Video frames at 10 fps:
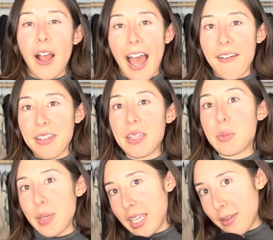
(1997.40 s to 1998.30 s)
Having this
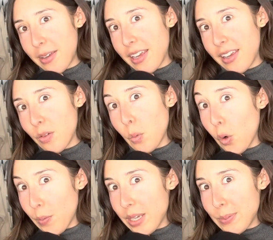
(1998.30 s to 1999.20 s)
beanie even
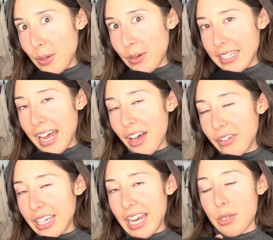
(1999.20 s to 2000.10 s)
more makes me want to have
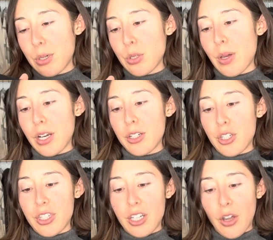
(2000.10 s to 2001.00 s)
a cashmere sweater,
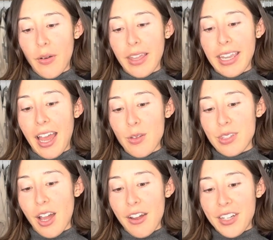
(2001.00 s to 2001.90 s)
just to know like how
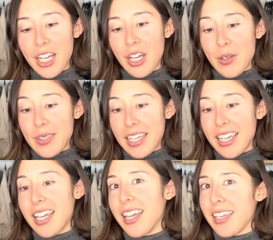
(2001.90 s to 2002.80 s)
soft and cozy
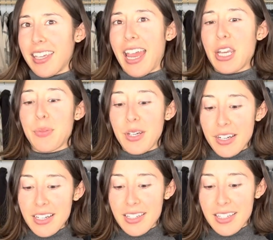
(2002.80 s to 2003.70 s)

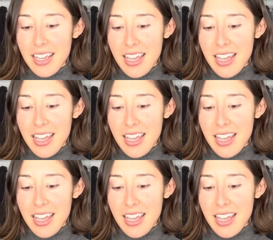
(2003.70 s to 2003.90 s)
cashmere is.